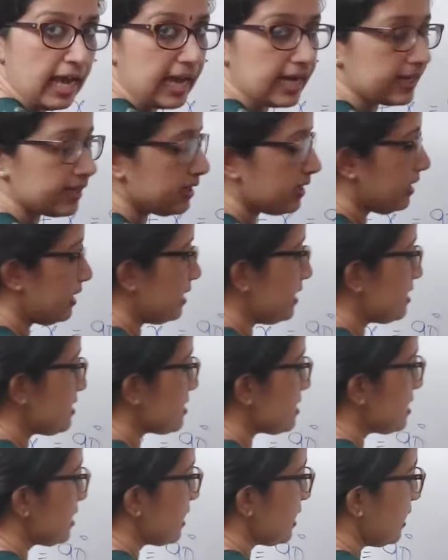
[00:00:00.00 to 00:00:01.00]
angle
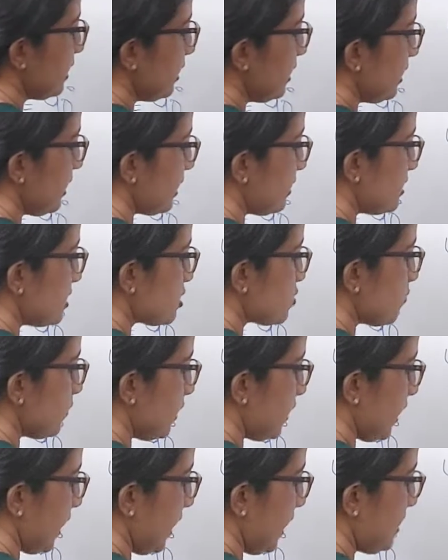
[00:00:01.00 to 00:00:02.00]
is, let this
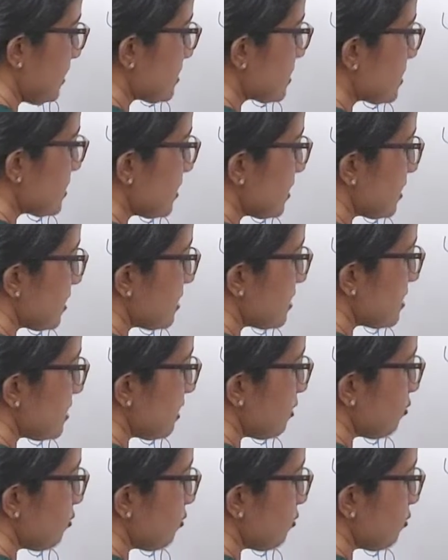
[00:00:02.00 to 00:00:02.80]
be x, is